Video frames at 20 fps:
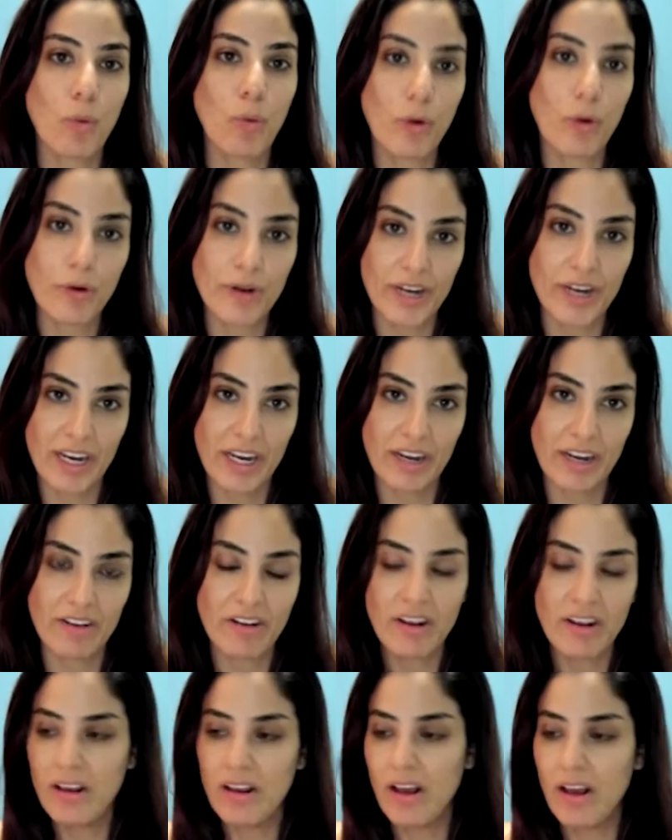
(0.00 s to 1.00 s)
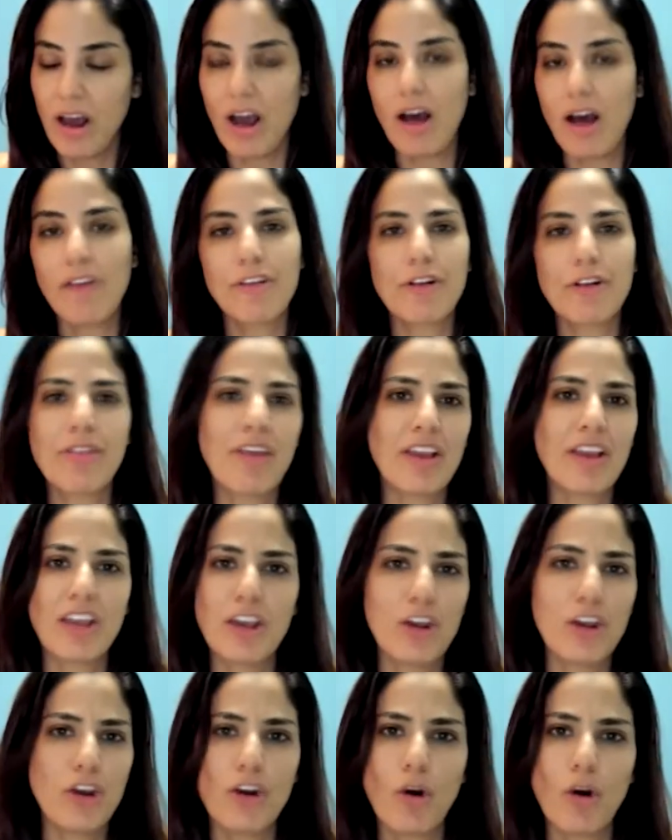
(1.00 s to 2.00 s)
worried. Uh, they're
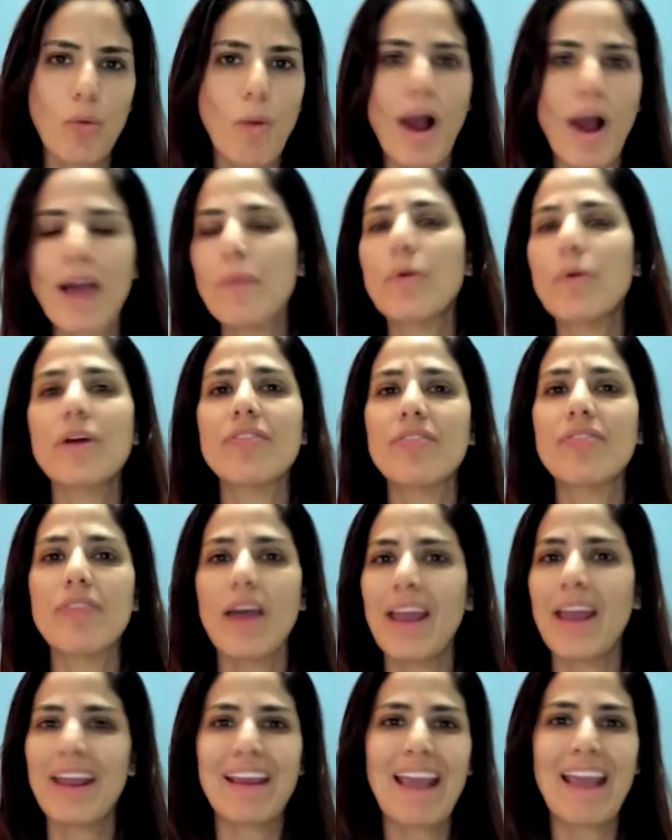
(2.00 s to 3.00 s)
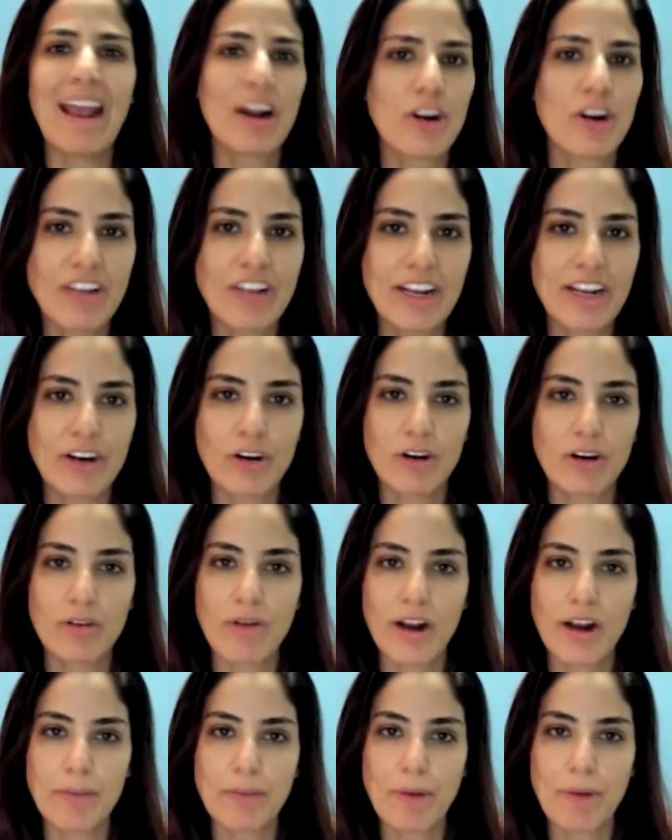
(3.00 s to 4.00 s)
thinking, you know, why would a caretaker
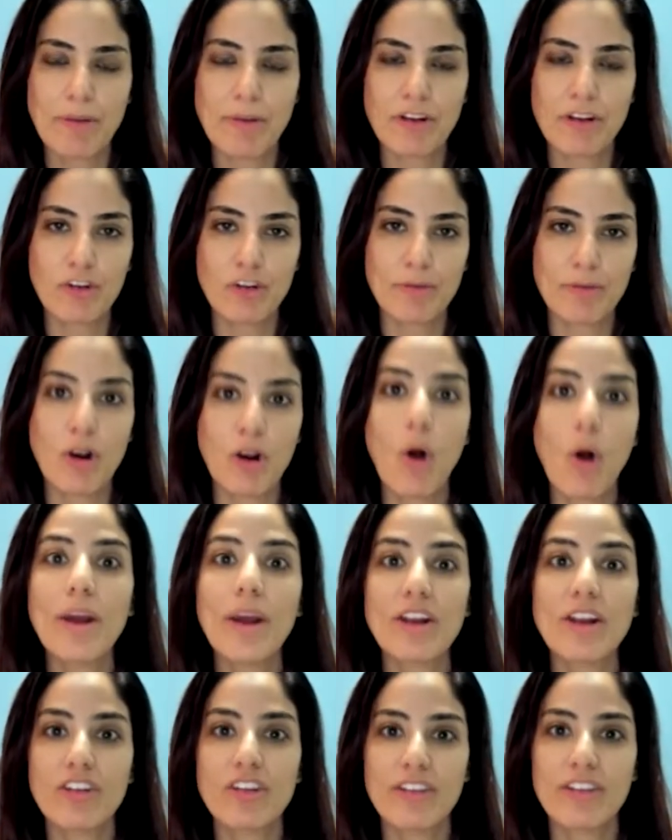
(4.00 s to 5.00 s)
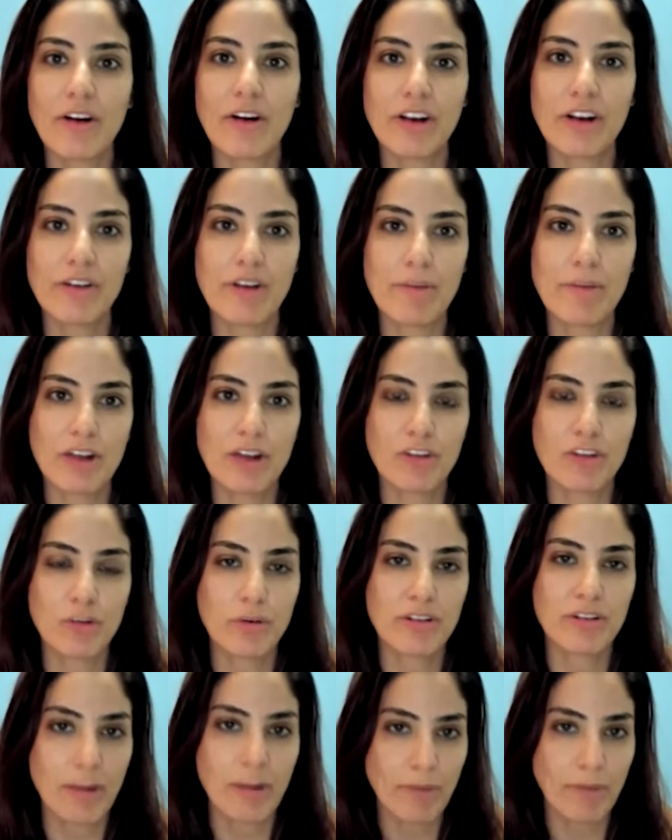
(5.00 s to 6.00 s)
Iraqi prime minister be going to Saudi Arabia to
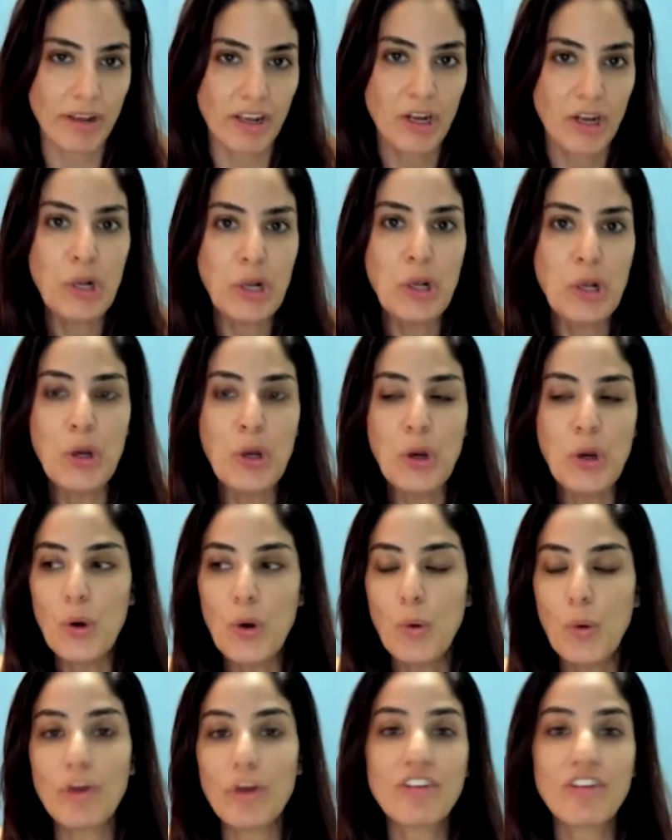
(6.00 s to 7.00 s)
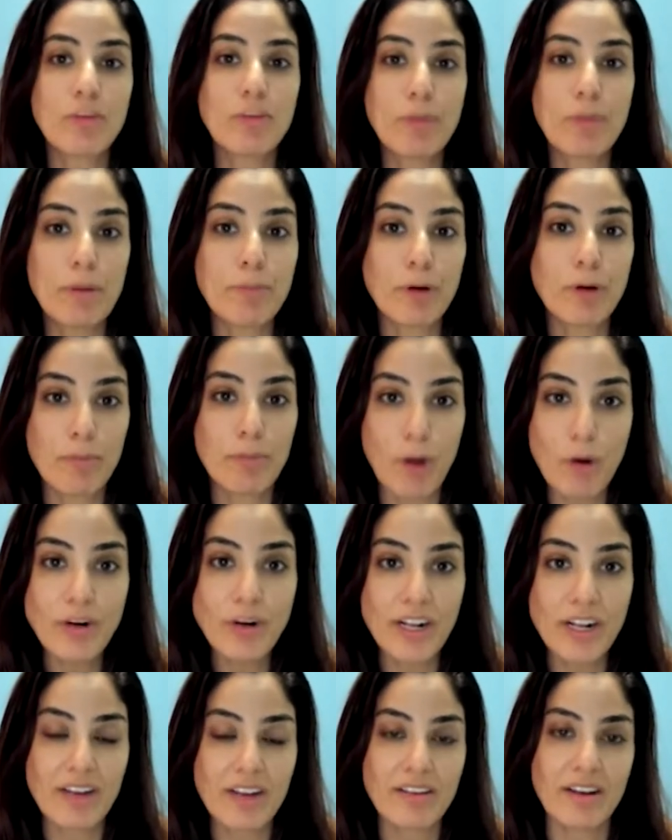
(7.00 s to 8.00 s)
a summit which has been
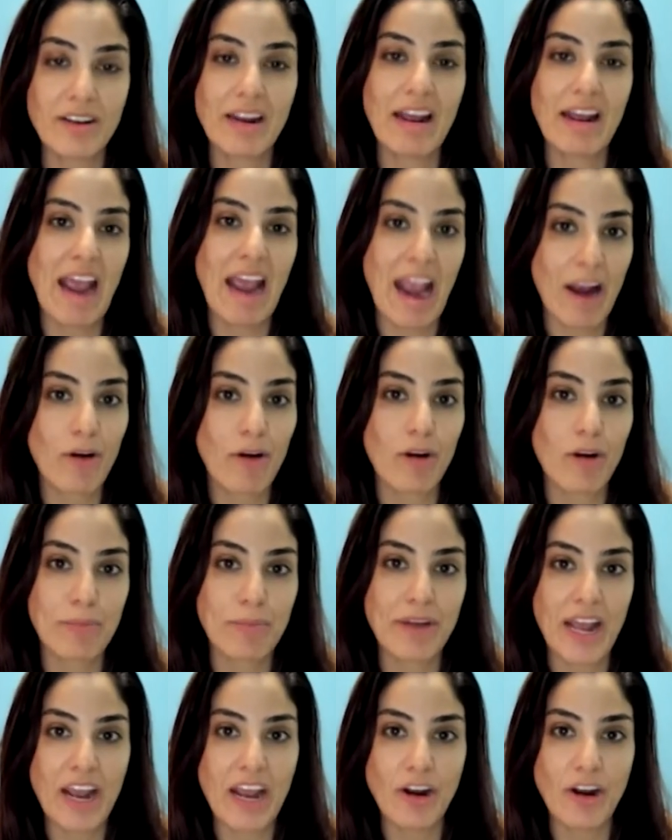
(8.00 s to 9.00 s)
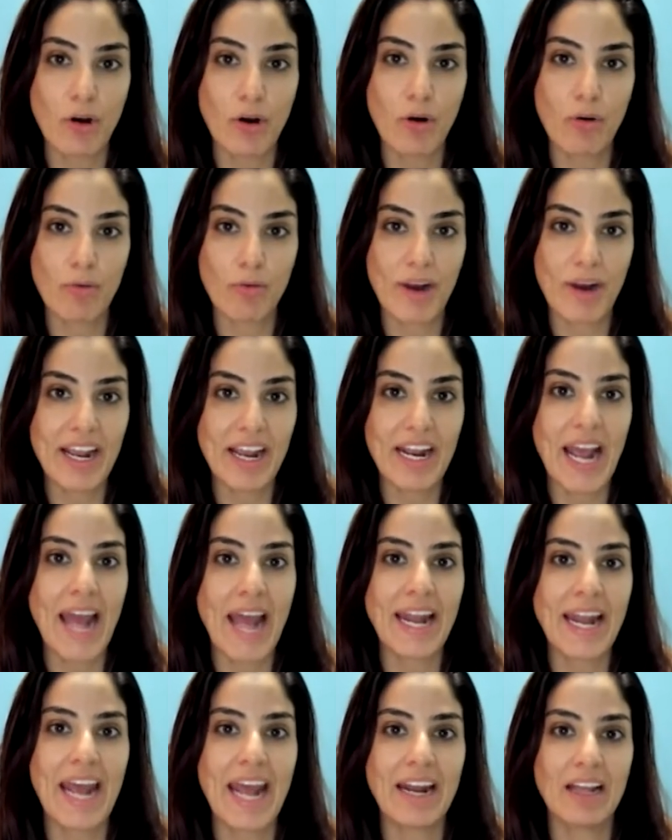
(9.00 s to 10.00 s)
promoted as an Arab NATO, right?
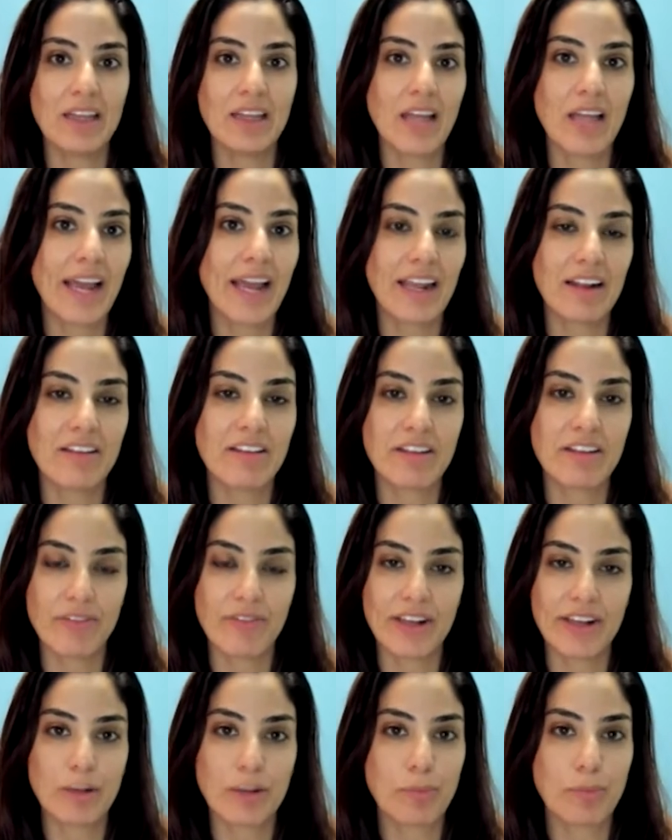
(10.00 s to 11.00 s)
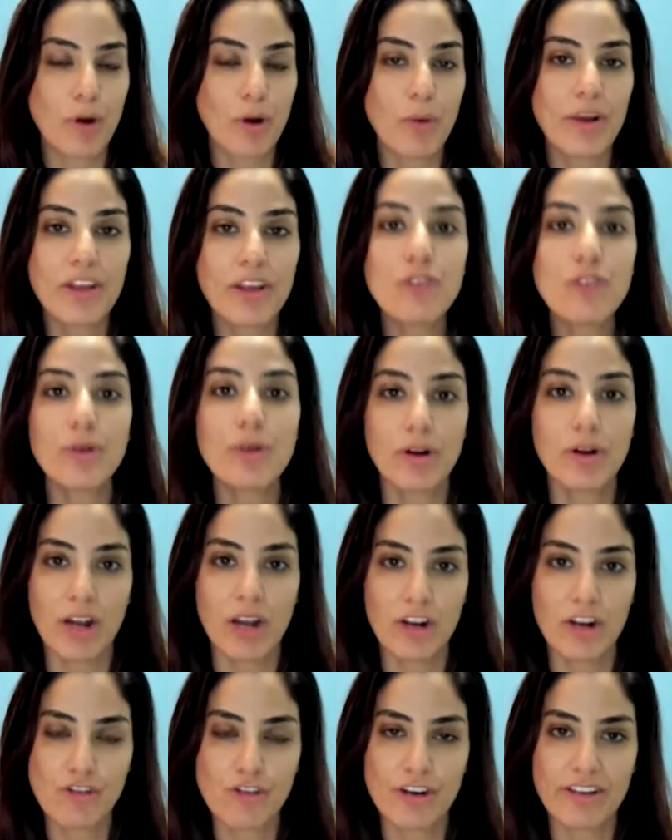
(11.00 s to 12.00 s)
And an alliance of like the pro Israel
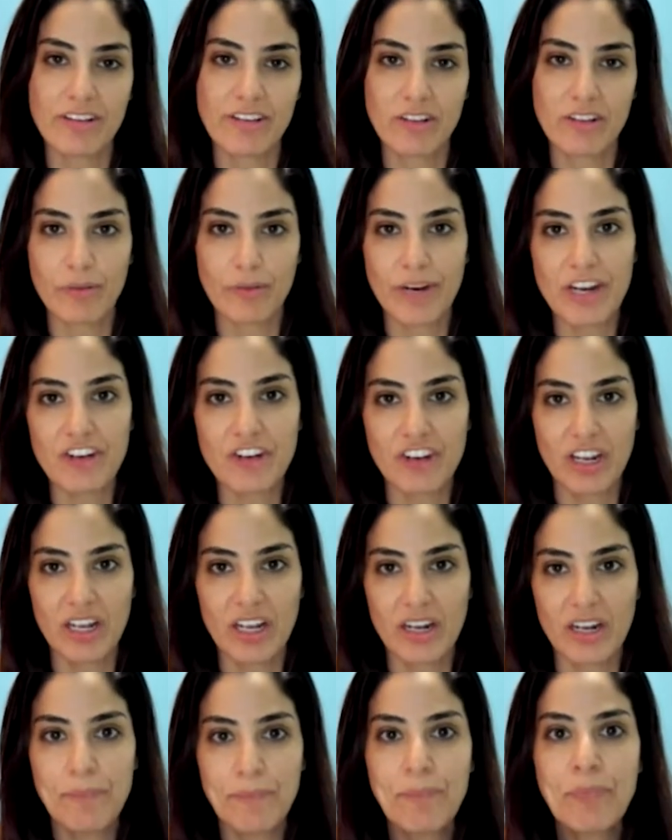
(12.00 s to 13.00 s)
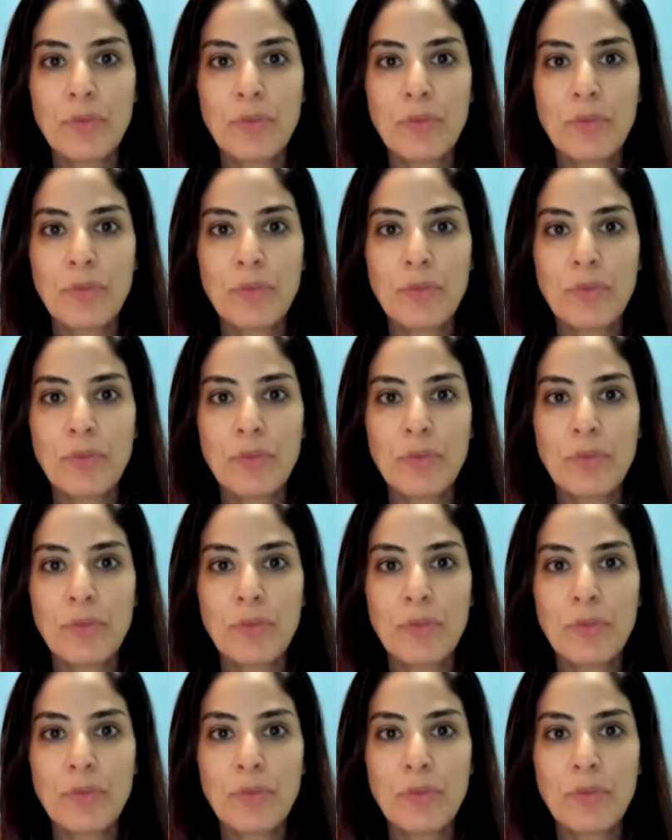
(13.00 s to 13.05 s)
countries in the region.